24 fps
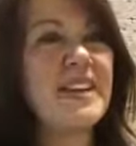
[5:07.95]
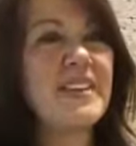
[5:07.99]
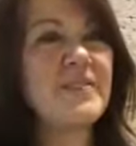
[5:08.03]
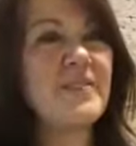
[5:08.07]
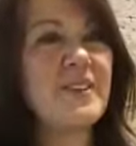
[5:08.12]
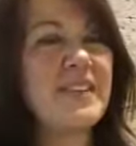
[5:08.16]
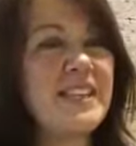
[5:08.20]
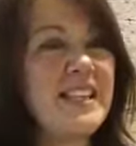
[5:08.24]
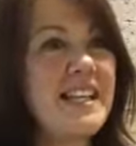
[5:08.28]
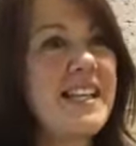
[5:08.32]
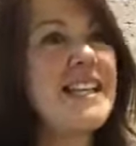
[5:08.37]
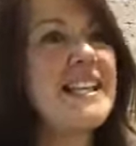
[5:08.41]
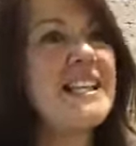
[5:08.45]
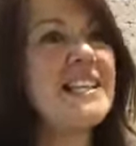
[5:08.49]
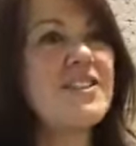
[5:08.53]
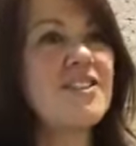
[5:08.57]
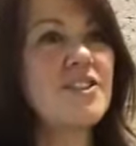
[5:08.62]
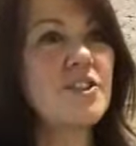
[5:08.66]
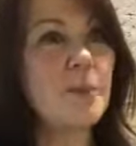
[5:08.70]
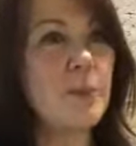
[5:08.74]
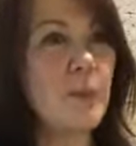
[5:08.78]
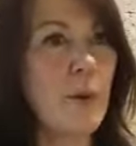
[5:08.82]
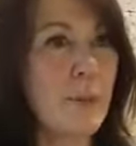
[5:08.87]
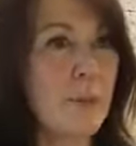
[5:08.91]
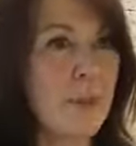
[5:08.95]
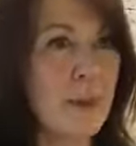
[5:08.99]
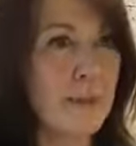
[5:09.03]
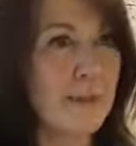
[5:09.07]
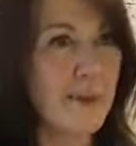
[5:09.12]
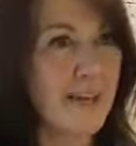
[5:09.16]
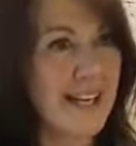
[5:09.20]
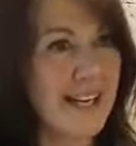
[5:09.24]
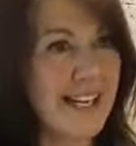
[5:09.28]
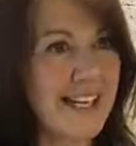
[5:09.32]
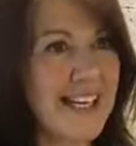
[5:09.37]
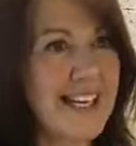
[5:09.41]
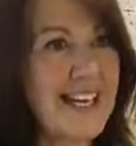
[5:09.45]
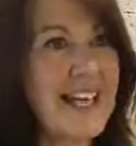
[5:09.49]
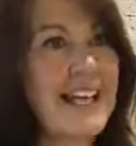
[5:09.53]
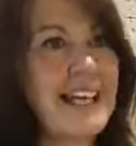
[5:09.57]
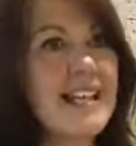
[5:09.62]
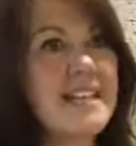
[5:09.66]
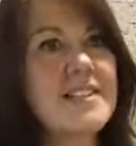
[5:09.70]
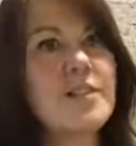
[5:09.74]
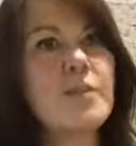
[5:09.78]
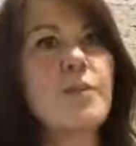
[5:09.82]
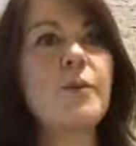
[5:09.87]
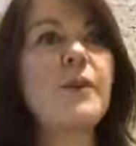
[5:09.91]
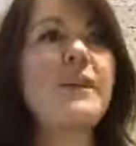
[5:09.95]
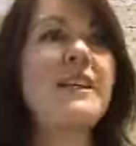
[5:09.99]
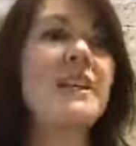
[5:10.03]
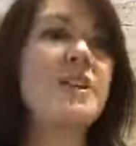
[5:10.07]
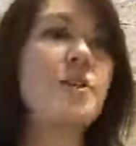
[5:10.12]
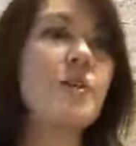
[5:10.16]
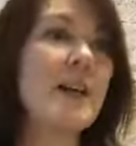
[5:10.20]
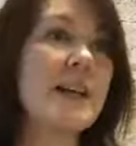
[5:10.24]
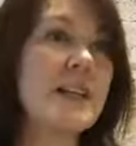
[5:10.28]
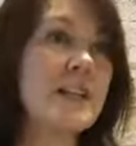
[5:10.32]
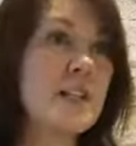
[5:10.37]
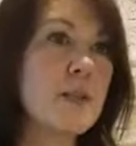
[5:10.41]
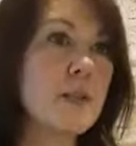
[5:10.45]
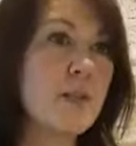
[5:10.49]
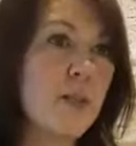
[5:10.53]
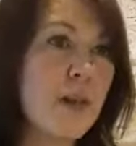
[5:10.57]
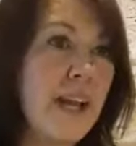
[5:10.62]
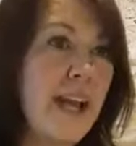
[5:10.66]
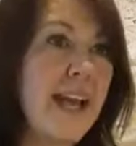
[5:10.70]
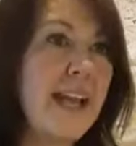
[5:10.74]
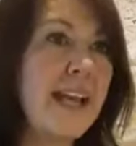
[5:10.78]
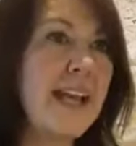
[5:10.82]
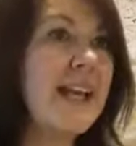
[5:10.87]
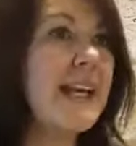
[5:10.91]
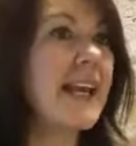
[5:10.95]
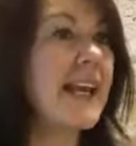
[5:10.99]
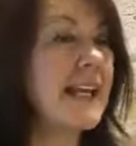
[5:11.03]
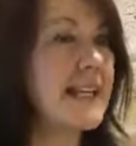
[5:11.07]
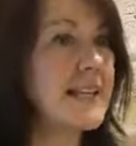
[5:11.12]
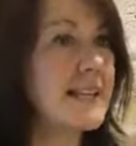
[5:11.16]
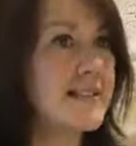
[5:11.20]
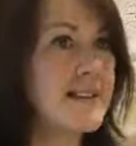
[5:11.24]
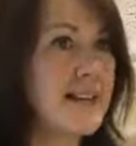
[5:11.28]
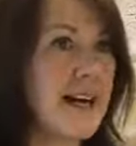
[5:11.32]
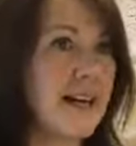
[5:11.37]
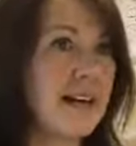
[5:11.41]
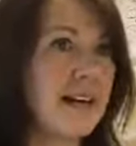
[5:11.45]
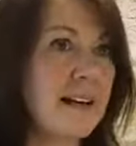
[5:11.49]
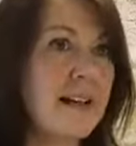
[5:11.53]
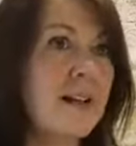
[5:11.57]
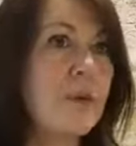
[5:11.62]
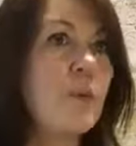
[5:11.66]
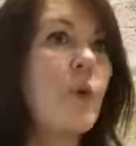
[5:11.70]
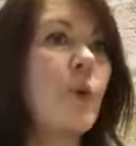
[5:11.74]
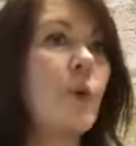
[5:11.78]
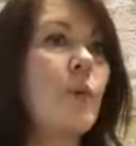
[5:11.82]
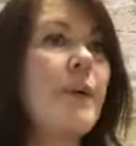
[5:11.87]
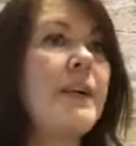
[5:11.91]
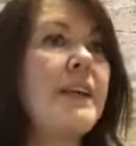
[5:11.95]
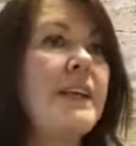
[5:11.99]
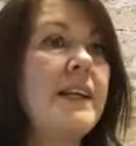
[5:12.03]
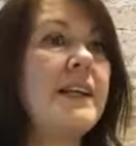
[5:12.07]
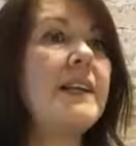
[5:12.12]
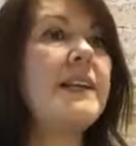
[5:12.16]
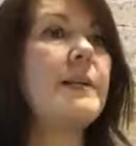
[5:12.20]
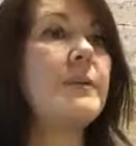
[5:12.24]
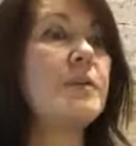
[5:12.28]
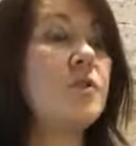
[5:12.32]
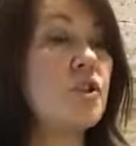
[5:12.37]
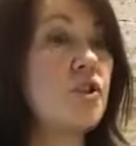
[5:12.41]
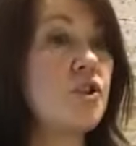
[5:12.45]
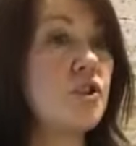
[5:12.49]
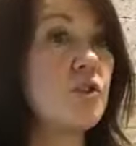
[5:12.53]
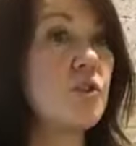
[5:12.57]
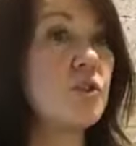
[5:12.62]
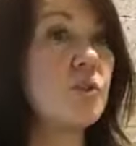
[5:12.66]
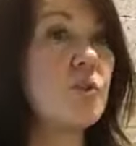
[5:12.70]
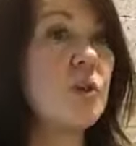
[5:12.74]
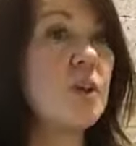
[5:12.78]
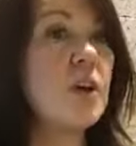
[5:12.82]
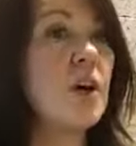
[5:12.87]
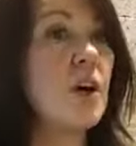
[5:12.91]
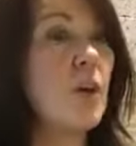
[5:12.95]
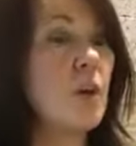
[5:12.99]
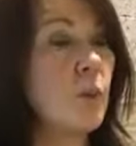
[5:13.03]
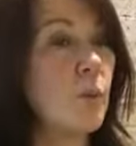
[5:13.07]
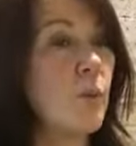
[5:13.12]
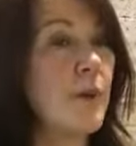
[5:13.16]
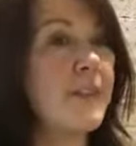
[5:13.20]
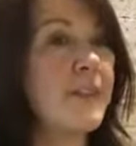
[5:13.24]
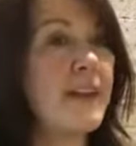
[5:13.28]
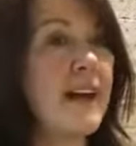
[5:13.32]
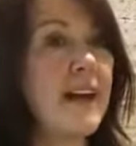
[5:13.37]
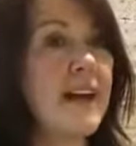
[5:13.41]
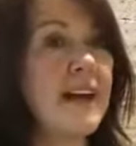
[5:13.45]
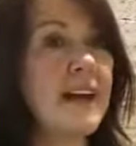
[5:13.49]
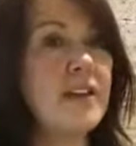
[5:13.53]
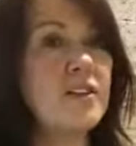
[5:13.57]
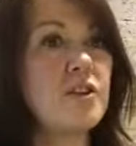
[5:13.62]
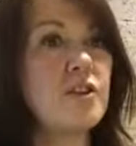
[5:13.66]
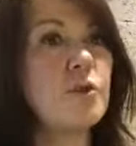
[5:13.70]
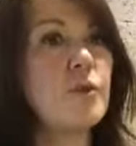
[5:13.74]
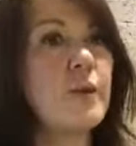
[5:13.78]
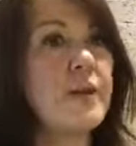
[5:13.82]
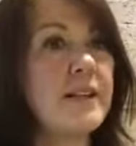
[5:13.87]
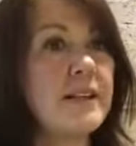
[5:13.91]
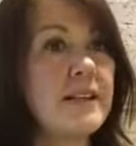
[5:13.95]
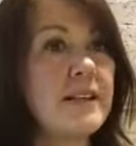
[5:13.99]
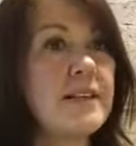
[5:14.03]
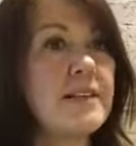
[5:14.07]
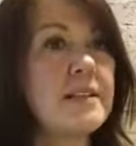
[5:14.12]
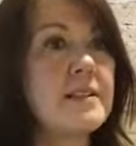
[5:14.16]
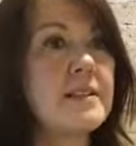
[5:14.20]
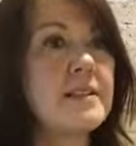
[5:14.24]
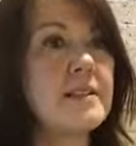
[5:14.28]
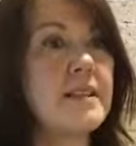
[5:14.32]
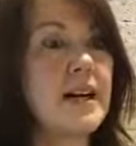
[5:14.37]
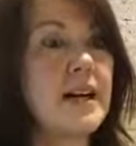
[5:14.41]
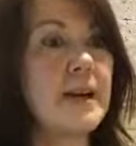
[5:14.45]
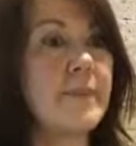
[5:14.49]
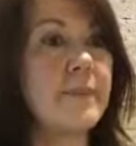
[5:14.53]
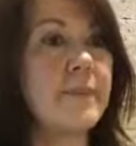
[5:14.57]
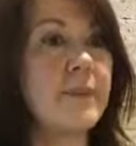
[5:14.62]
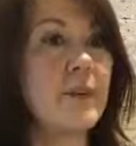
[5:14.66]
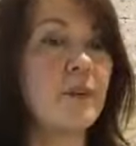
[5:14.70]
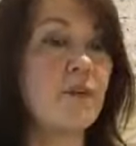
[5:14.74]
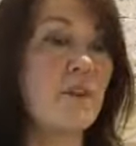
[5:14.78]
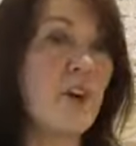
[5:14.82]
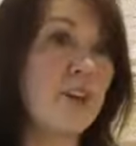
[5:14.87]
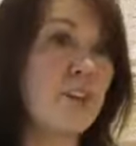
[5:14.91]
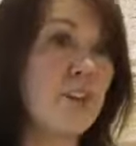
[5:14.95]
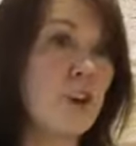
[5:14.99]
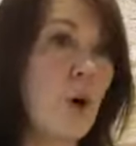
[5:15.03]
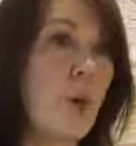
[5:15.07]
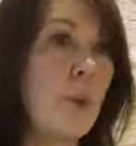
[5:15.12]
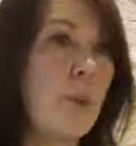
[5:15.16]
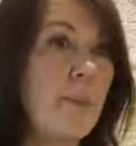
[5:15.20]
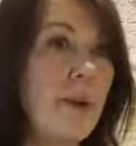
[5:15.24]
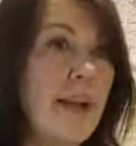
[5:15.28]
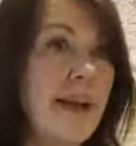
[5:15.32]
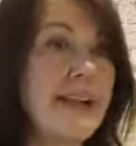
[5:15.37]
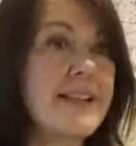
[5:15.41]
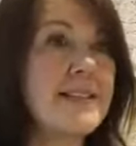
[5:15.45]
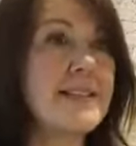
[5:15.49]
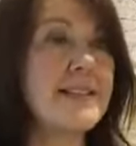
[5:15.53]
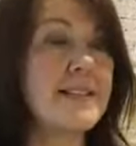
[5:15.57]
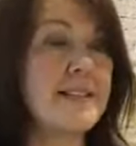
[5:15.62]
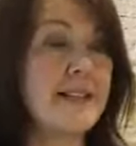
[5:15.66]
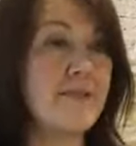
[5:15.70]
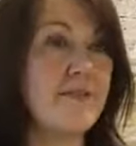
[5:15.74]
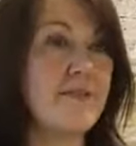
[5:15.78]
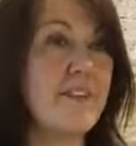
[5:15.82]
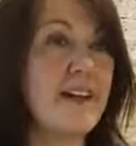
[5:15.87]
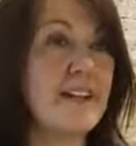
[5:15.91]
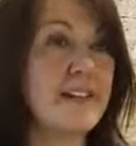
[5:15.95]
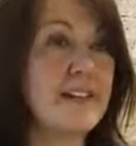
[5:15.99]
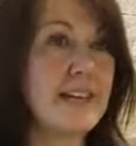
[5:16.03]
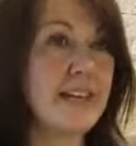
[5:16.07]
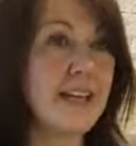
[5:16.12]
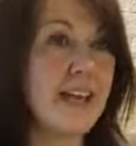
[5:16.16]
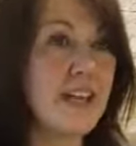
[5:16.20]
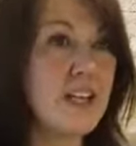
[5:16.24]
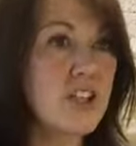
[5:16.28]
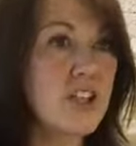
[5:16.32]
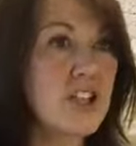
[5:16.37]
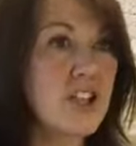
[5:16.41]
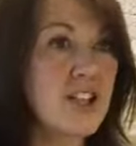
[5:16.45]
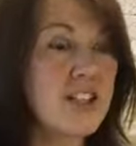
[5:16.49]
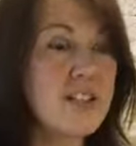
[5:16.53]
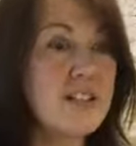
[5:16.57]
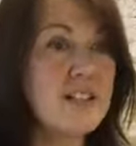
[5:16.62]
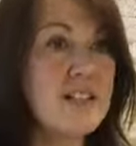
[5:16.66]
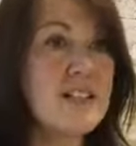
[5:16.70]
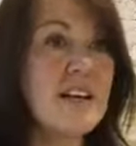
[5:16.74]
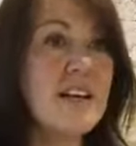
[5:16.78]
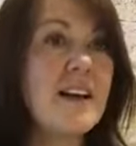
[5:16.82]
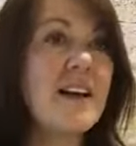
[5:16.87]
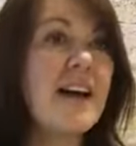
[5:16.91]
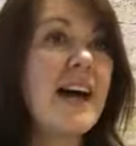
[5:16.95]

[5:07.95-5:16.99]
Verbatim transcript: We need to put people at ease. We need to explain exactly what we need them to do when they're doing these rather complex investigations.